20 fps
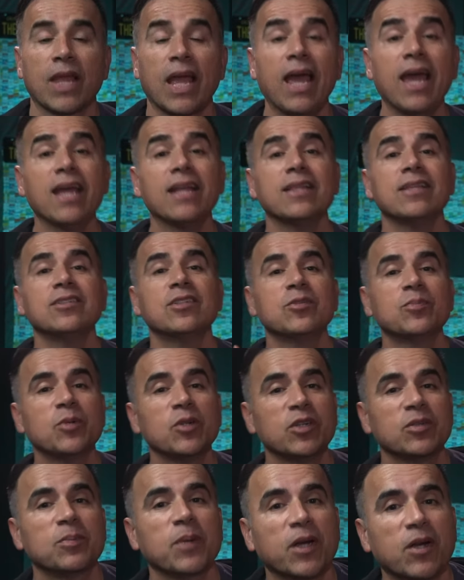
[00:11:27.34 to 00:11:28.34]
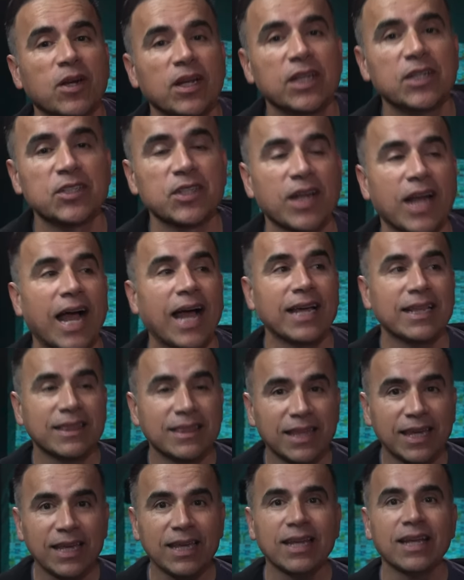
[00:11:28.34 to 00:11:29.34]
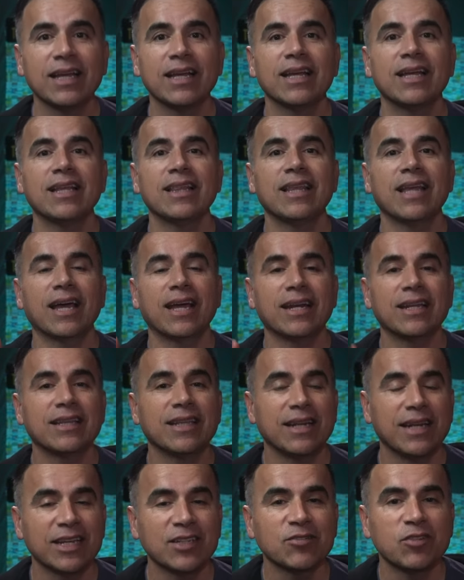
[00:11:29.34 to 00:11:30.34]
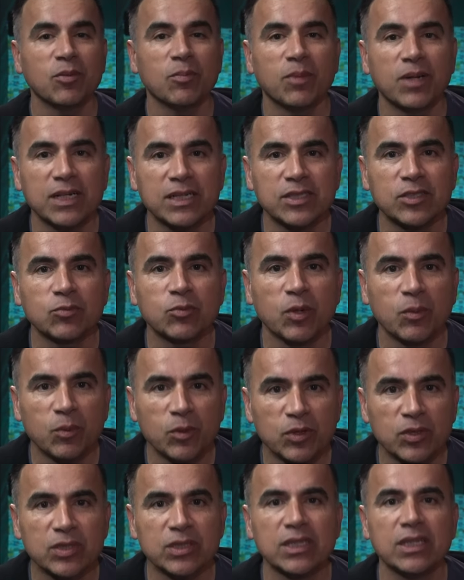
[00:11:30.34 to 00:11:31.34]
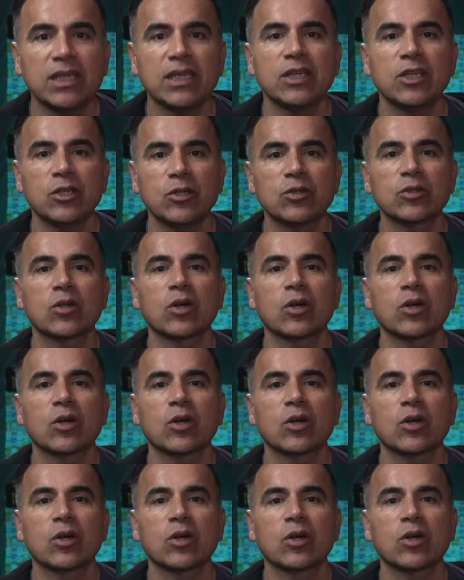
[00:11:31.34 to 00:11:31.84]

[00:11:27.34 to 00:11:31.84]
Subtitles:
And this is pure speculation. I think that in the next few months, we will see used